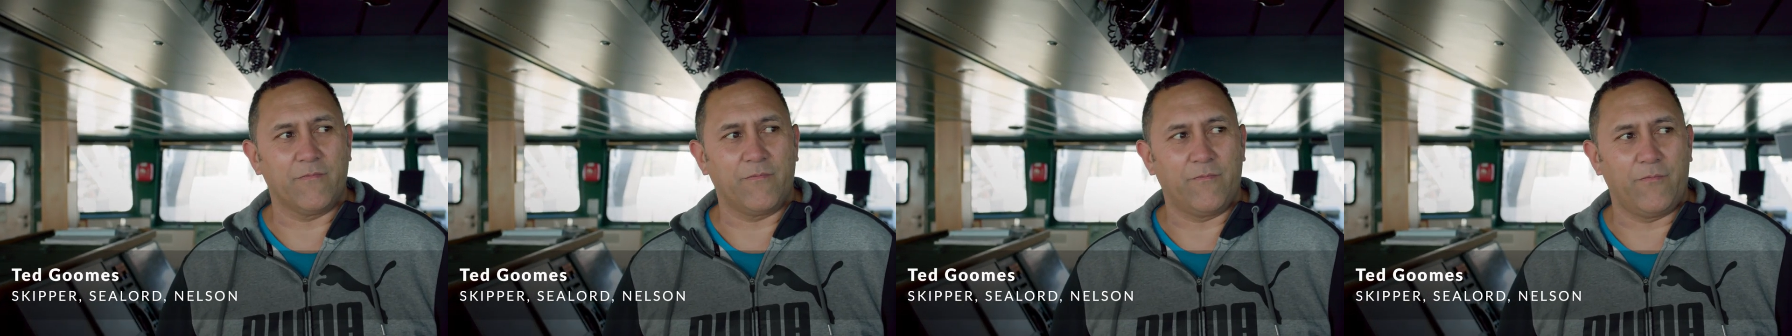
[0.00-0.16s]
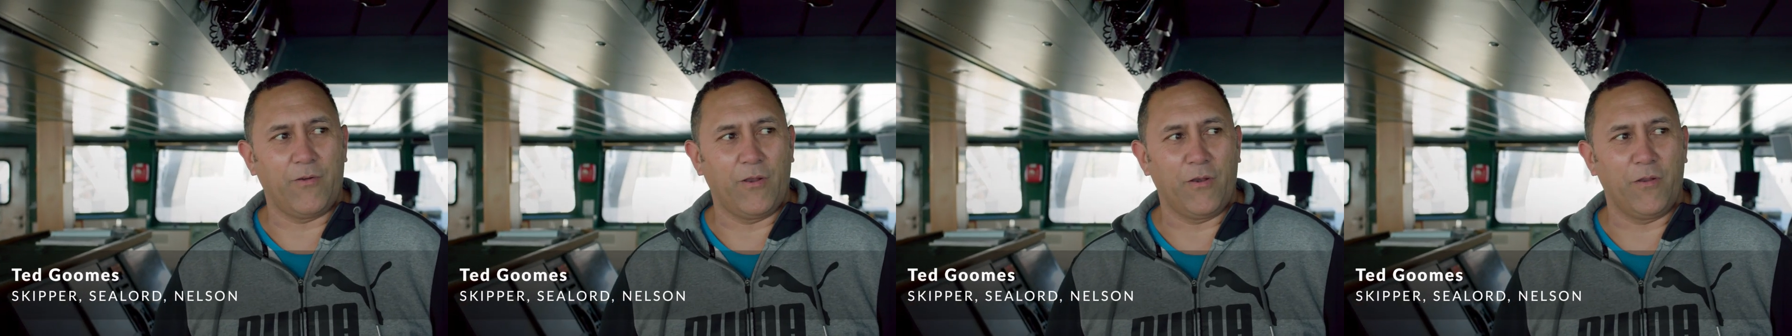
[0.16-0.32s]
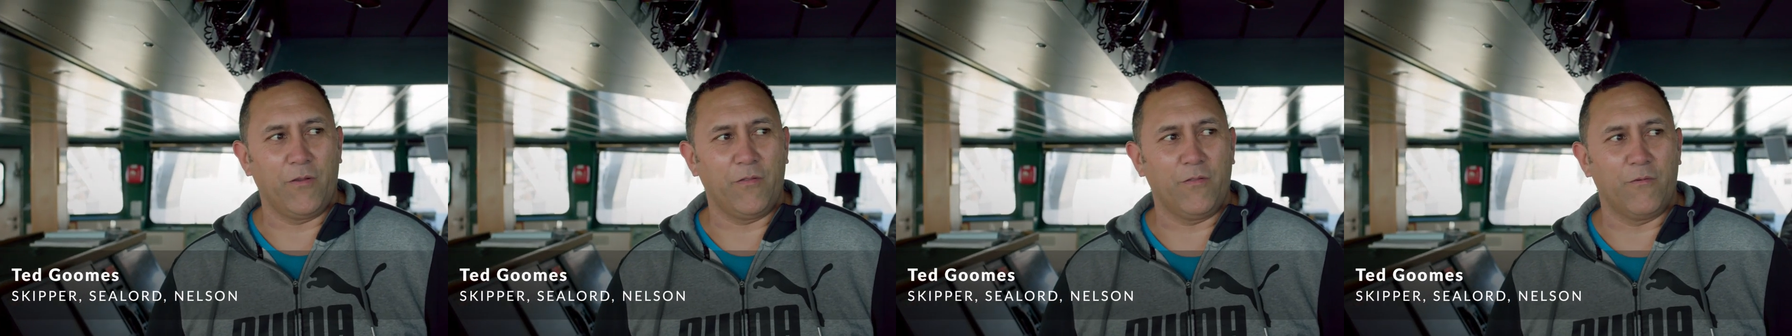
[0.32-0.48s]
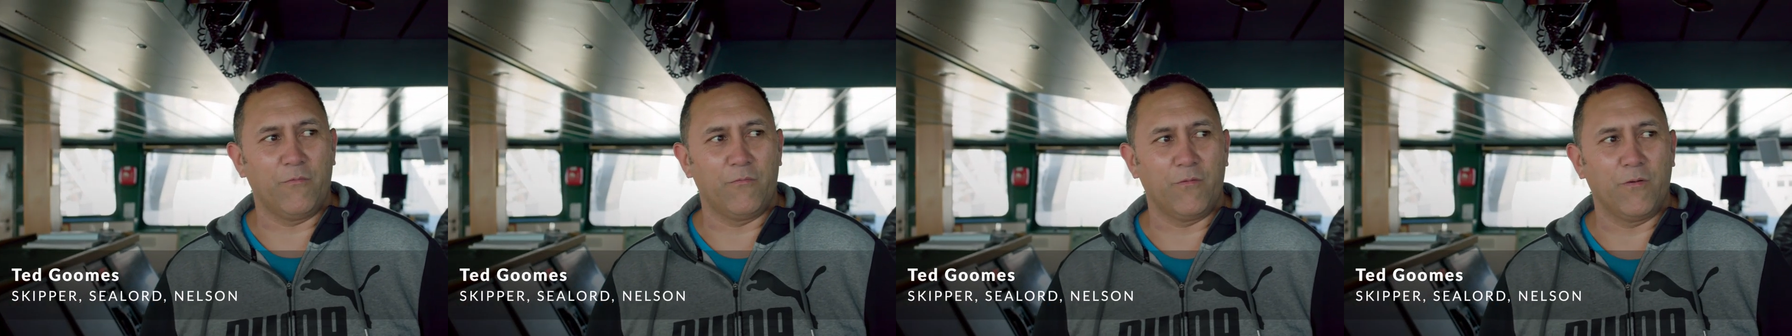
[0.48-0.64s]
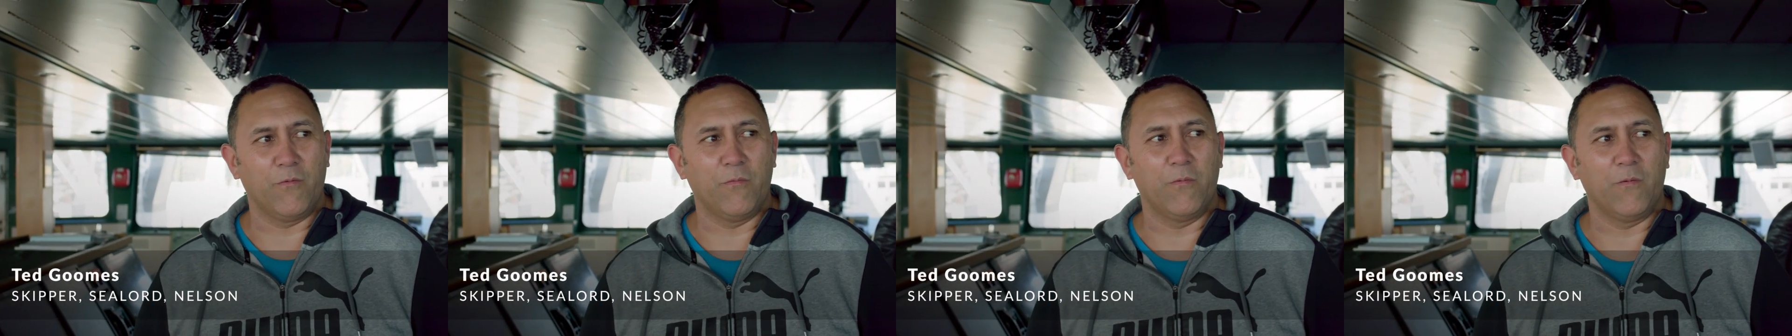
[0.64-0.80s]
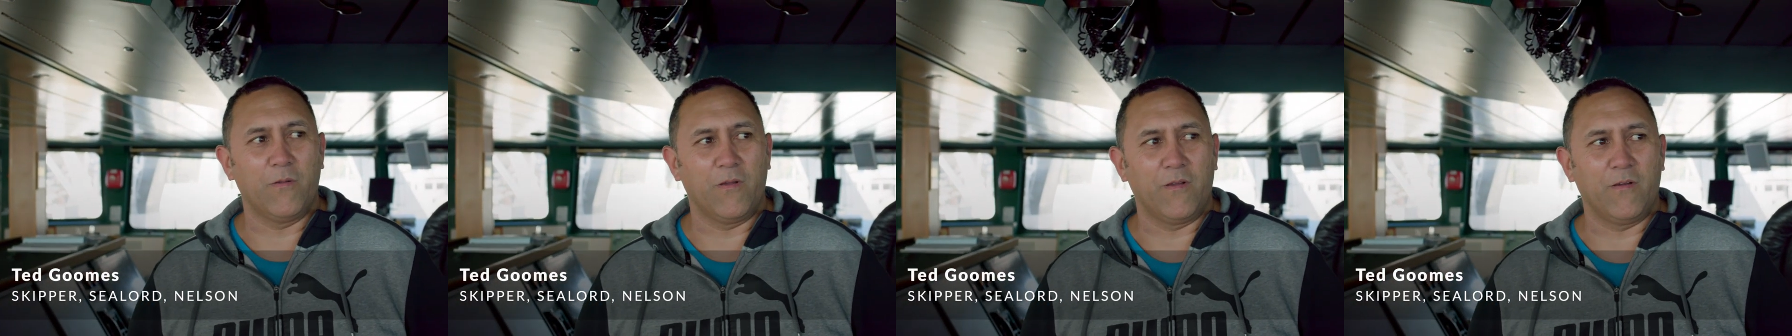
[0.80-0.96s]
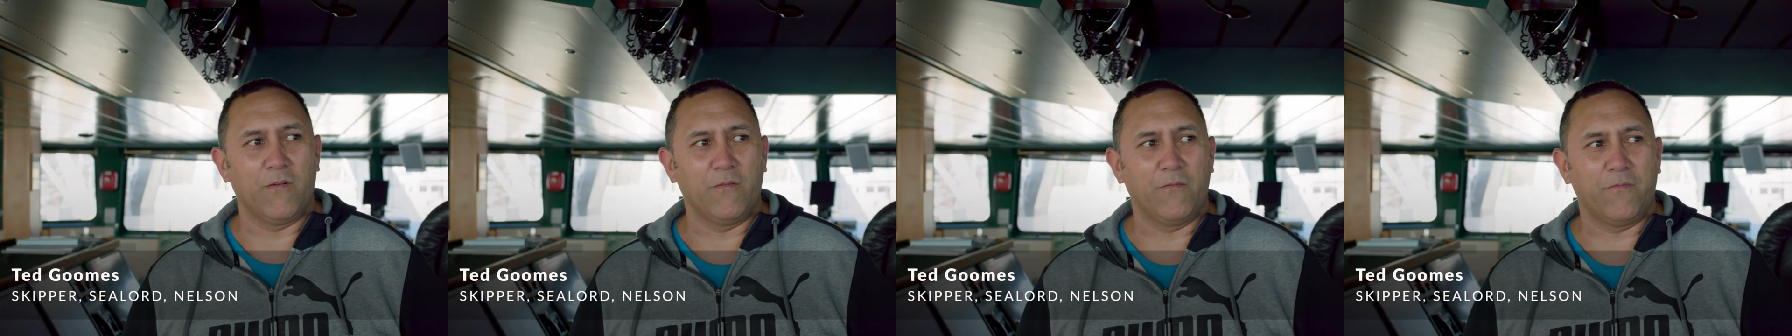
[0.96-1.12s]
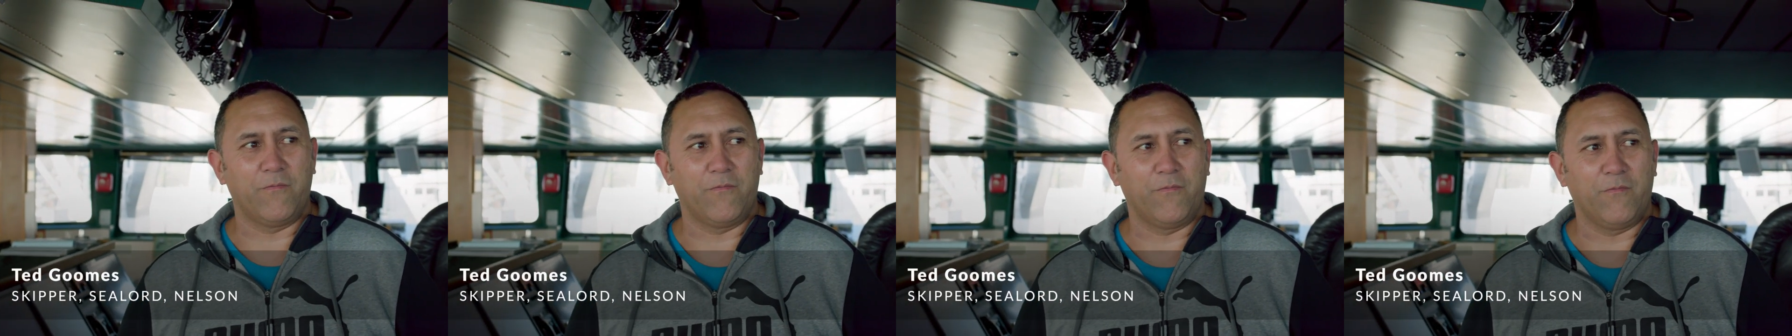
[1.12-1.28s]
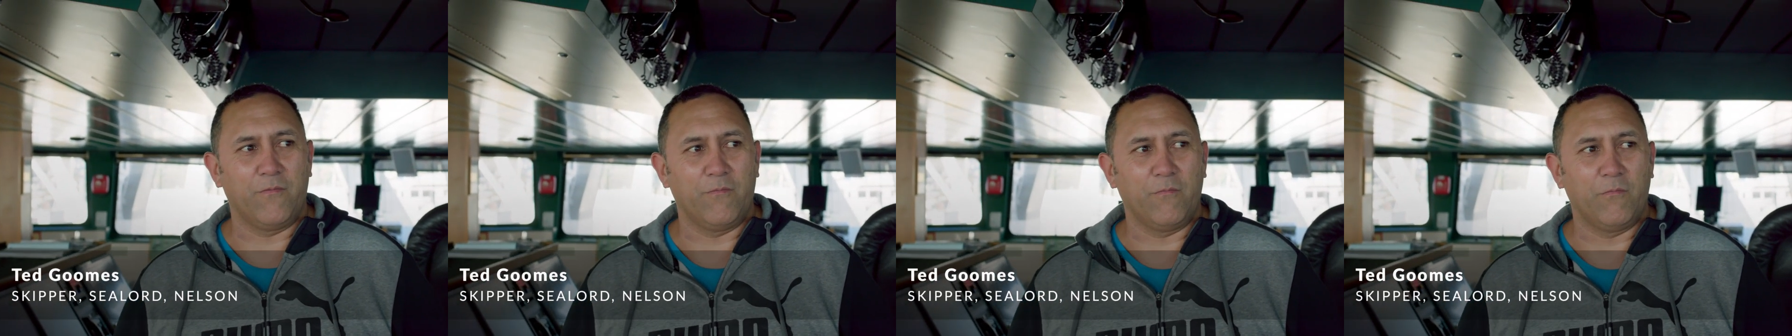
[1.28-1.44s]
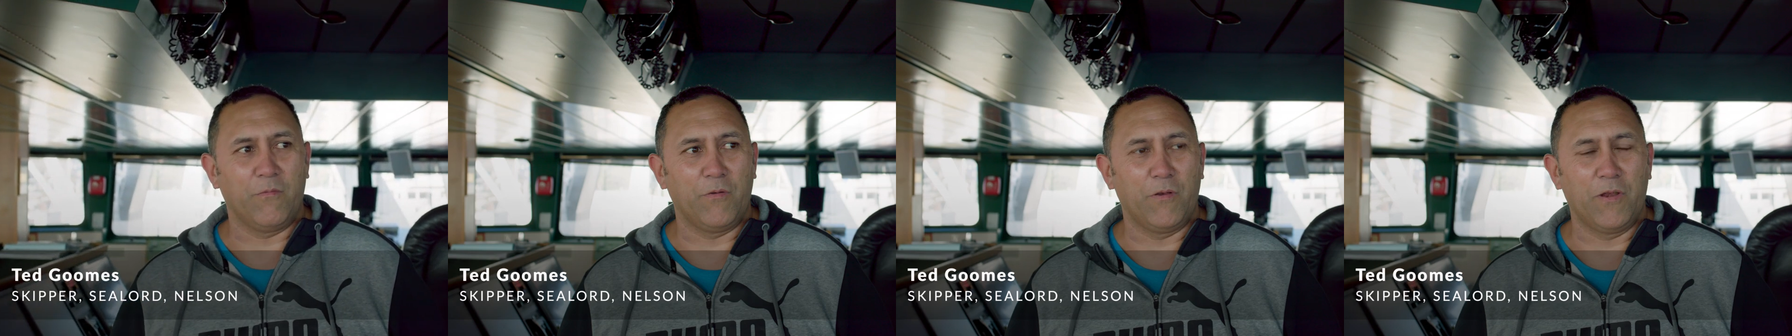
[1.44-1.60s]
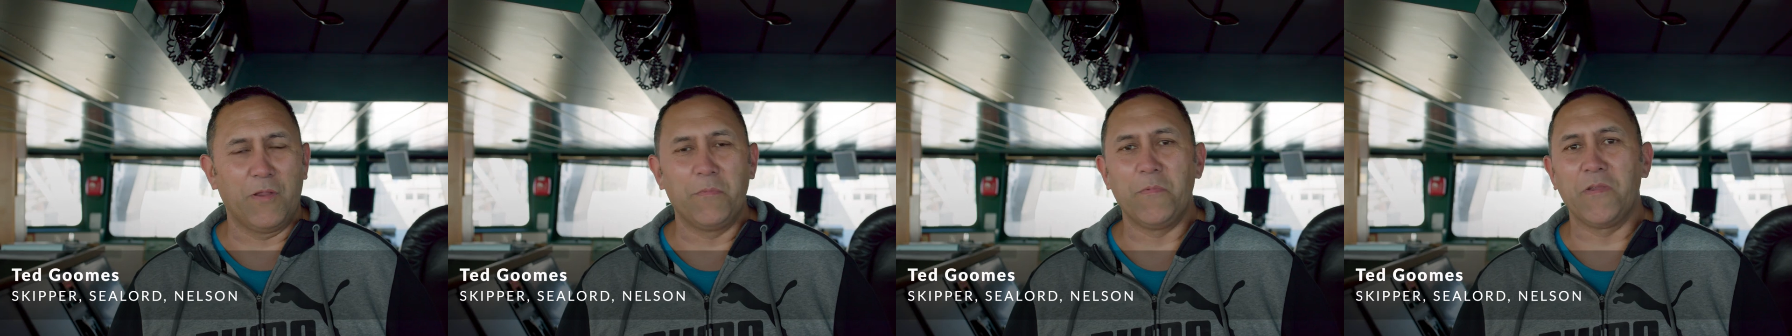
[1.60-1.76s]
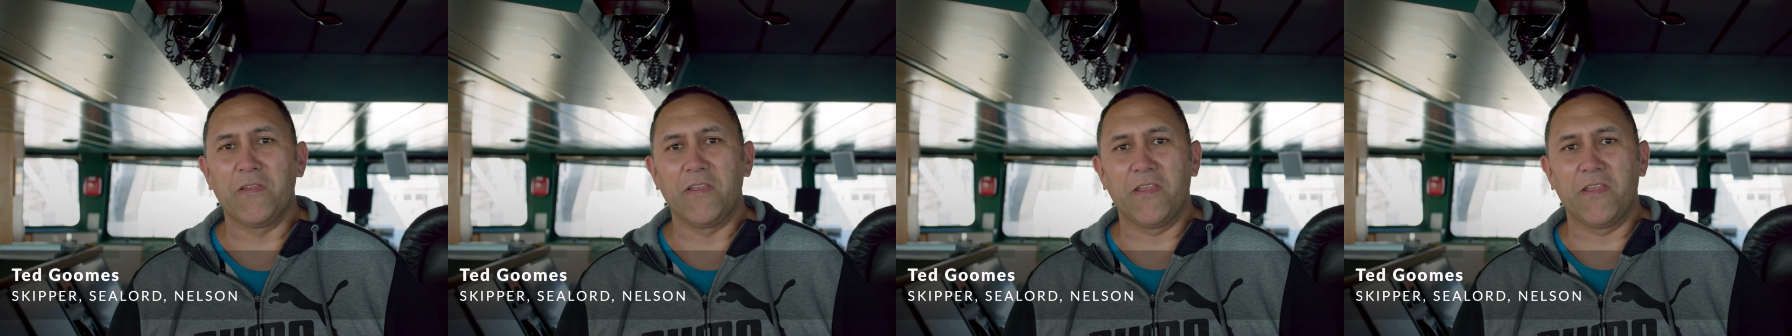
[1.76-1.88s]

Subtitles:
follow the rule of limit